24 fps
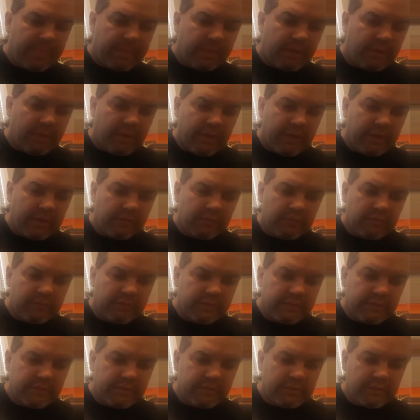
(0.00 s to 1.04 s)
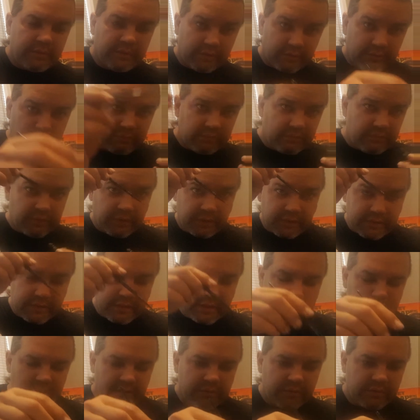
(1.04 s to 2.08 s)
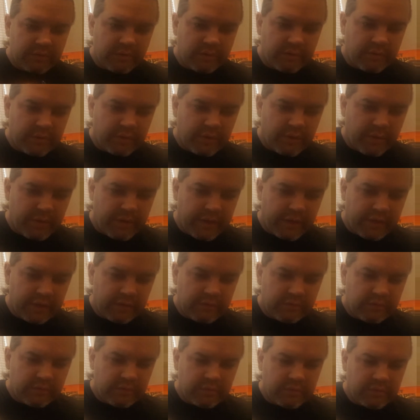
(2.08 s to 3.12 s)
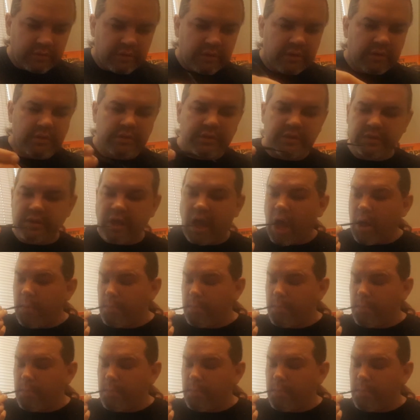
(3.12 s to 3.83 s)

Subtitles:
go ahead. Like I said, go ahead and you can just